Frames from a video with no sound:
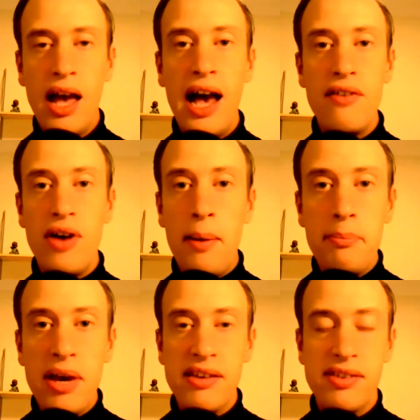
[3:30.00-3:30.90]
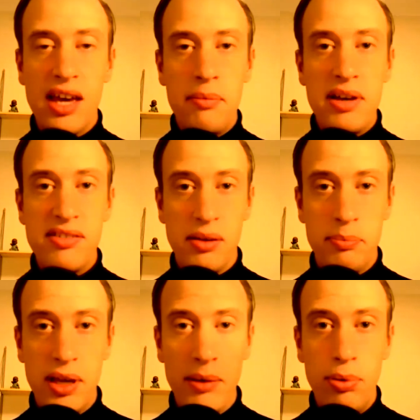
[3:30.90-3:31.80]
have amazing, amazing
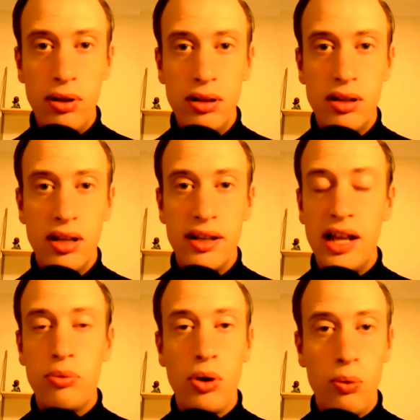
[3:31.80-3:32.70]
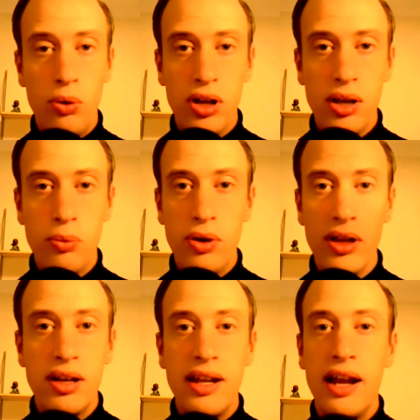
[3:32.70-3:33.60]
people that we are working
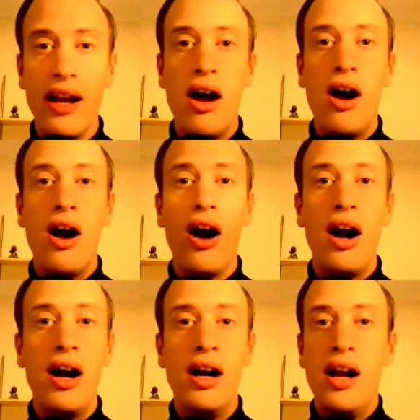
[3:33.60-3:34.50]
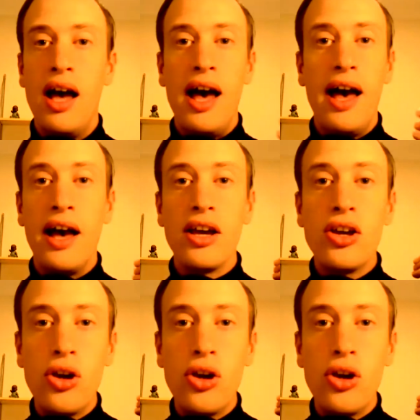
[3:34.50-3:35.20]
with that are uh,